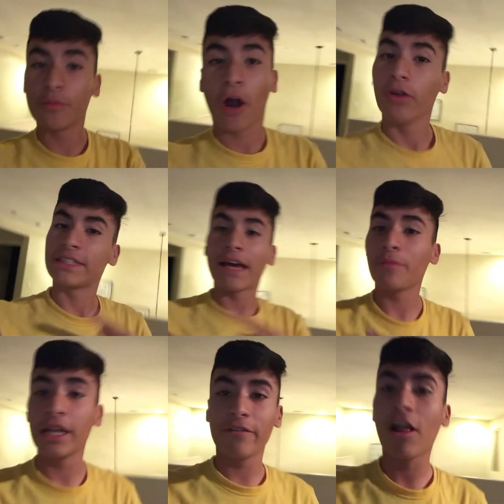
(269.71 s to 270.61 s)
bro,
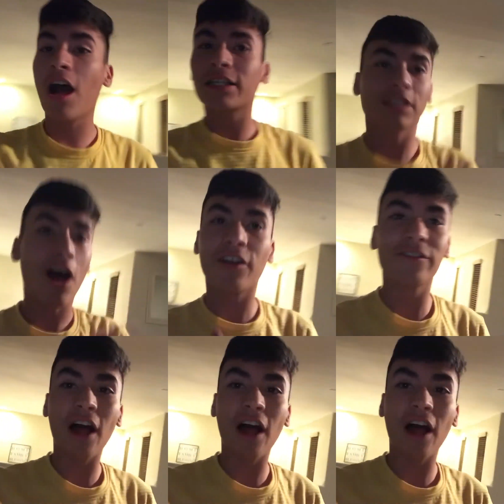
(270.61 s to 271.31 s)
10-minute vlogs, longer